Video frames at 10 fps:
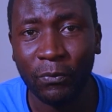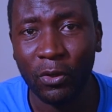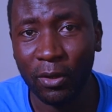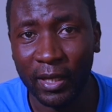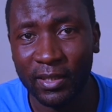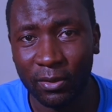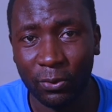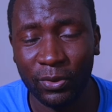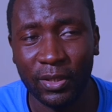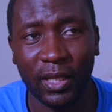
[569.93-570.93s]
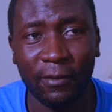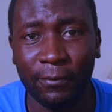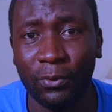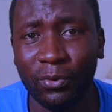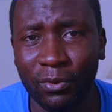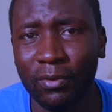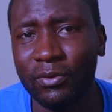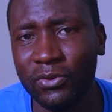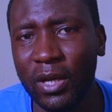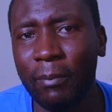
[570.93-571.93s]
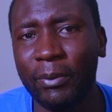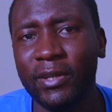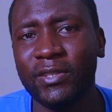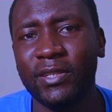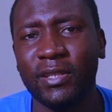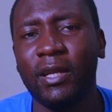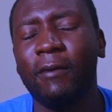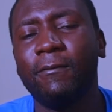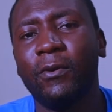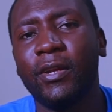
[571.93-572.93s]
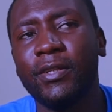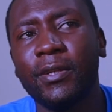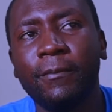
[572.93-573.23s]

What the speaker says: you'll get a good deal if you are patient enough for it.